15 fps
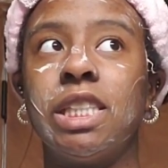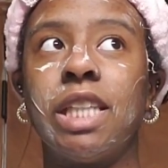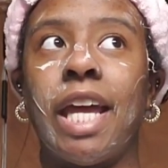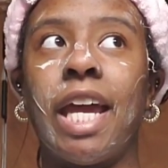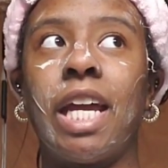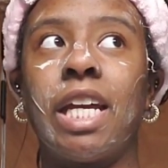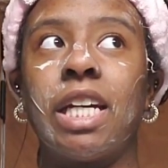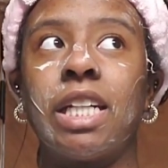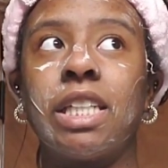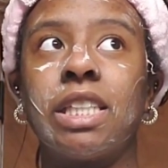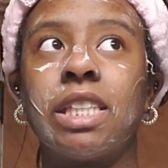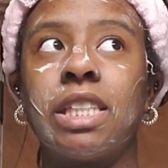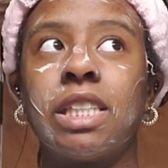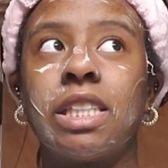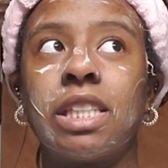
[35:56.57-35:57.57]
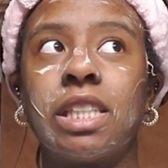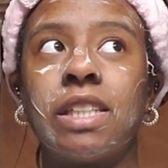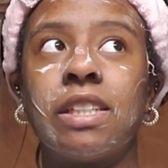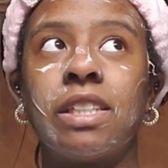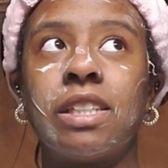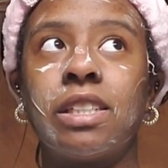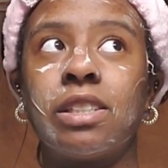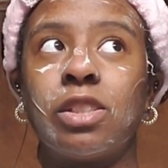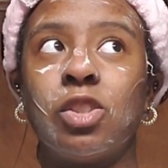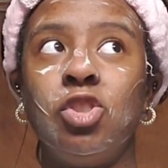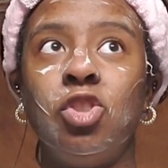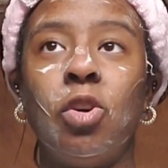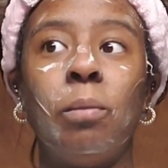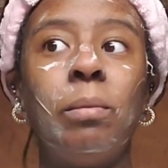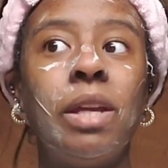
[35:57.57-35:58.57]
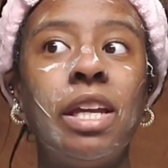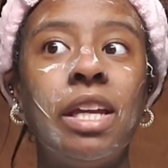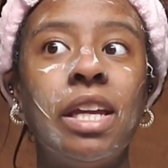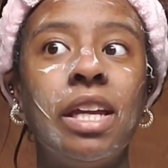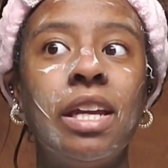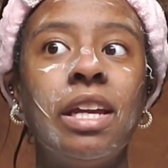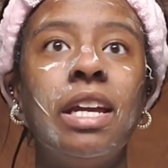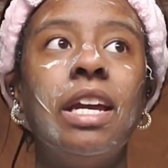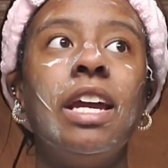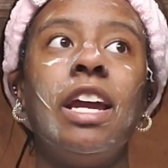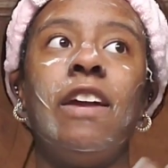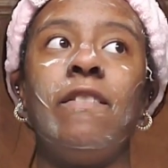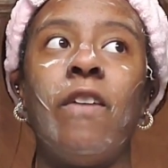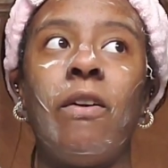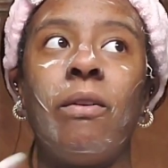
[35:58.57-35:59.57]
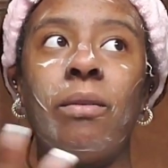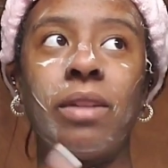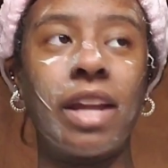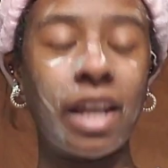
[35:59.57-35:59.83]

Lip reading: like, know me and follow.